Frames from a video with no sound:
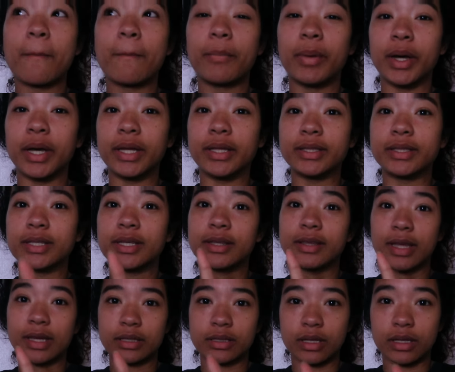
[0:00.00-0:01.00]
but
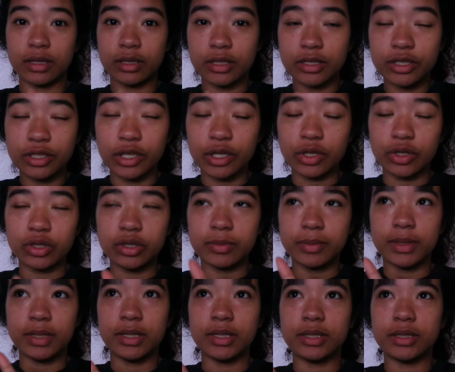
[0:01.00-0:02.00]
that's not an excuse
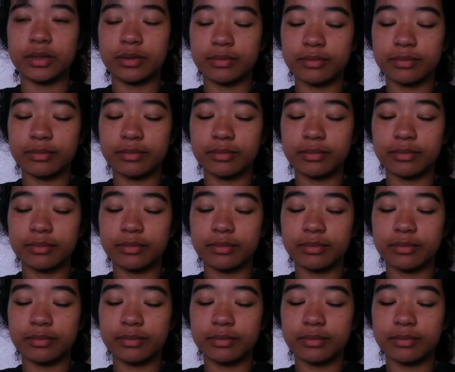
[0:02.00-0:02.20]
because